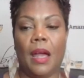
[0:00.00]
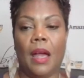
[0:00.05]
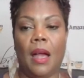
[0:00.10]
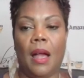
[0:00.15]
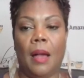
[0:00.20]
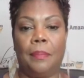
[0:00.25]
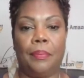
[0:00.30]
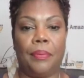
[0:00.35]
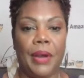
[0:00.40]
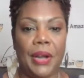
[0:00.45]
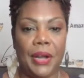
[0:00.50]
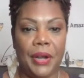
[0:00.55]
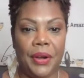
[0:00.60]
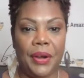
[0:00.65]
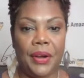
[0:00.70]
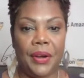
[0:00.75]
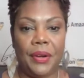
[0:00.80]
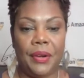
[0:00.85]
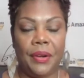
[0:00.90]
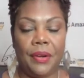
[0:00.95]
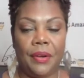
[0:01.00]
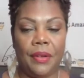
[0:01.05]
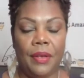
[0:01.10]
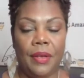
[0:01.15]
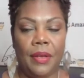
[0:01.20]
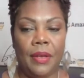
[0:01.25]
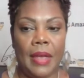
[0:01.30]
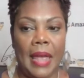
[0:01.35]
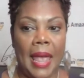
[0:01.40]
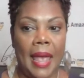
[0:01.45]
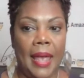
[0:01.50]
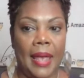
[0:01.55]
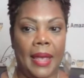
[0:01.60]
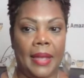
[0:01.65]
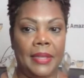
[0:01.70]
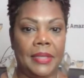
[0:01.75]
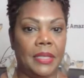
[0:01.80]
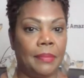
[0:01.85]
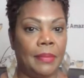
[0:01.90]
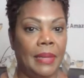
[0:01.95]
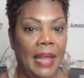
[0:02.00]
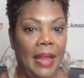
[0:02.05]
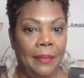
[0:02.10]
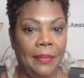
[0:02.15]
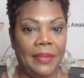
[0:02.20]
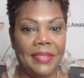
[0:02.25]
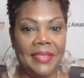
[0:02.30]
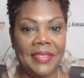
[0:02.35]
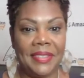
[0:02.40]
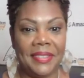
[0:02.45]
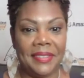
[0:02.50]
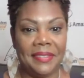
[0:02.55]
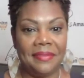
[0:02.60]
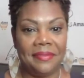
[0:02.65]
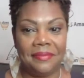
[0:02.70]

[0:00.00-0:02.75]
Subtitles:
a printer, and some labels.